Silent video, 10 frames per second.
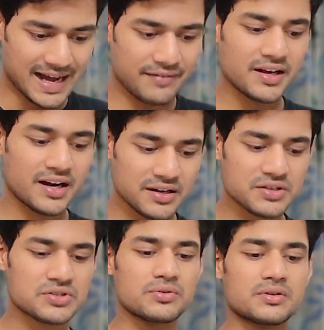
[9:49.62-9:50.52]
having
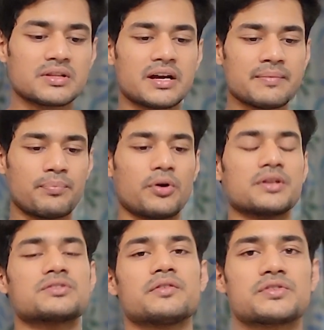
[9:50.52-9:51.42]
understood the
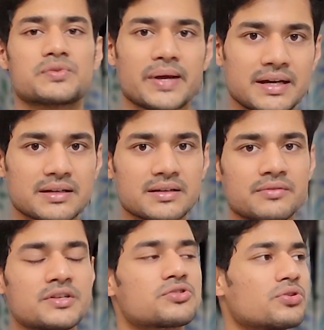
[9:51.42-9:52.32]
importance of sweat
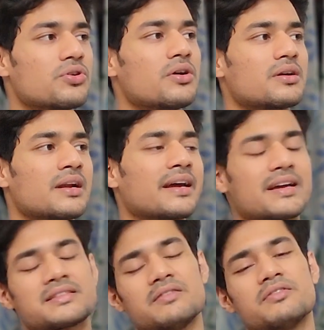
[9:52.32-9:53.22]
we should not
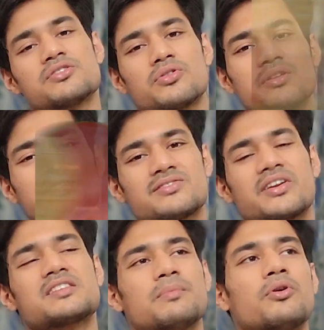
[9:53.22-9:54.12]
like i said we should not
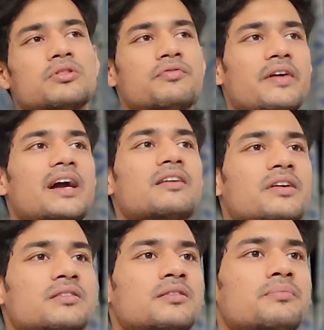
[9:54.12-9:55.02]
stress about the
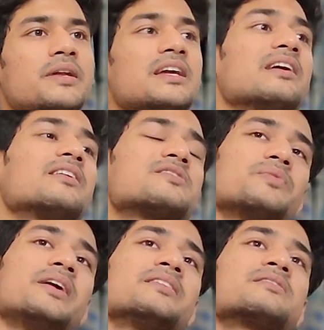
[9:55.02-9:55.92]
fact whether breaking a
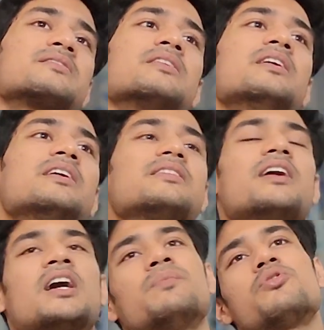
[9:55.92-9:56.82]
sweat is
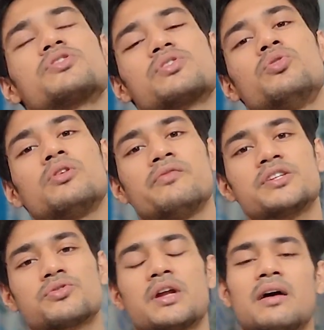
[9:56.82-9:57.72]
the utmost goal
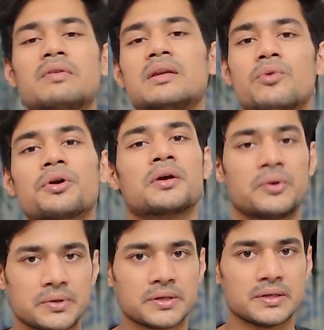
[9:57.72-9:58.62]
we should have while
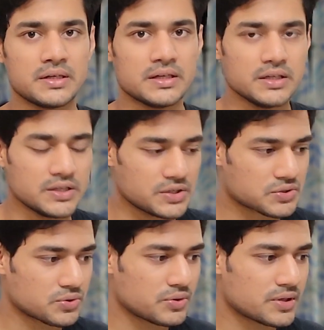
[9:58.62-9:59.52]
working out
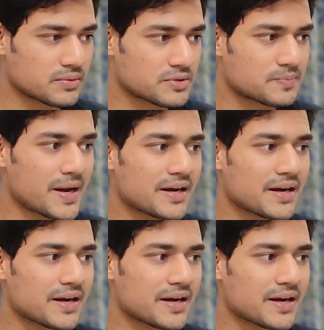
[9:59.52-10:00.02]
so it's